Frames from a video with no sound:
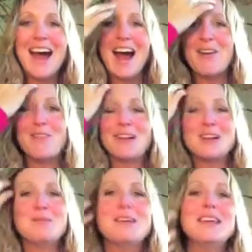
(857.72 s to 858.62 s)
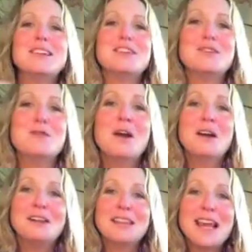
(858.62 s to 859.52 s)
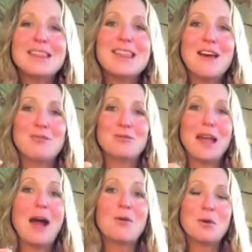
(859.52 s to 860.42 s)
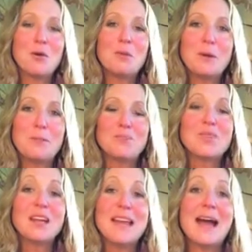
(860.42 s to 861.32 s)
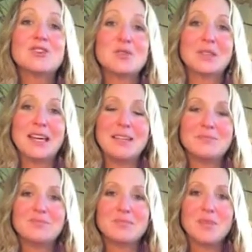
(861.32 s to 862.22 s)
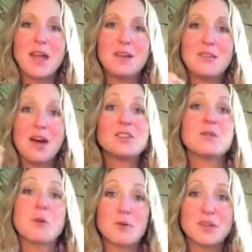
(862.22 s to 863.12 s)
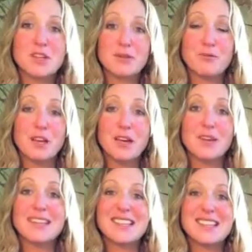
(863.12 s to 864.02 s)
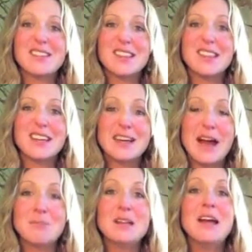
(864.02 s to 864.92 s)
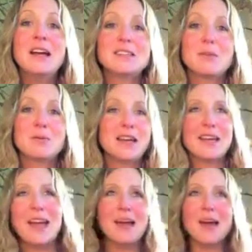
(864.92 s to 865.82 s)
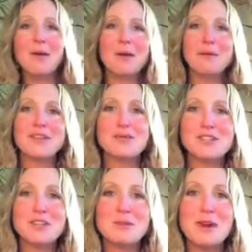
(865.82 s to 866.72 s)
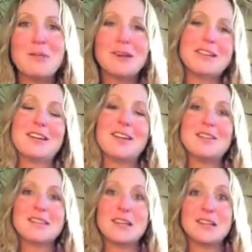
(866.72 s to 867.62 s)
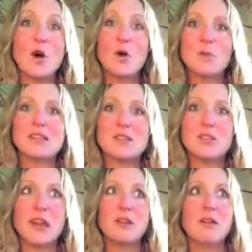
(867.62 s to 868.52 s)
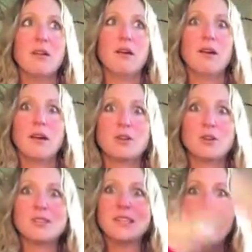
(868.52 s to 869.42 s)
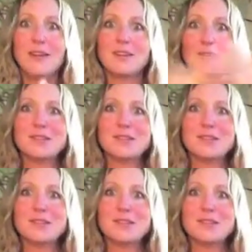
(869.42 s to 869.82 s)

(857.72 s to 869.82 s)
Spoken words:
I want you to begin to let that flower open naturally and not to the point where it's going to freak you out. Because that's the other thing that can happen. Some people are like, yeah, I want my intuition to be open. And then all of a sudden it opens and they're like, oh, close it down,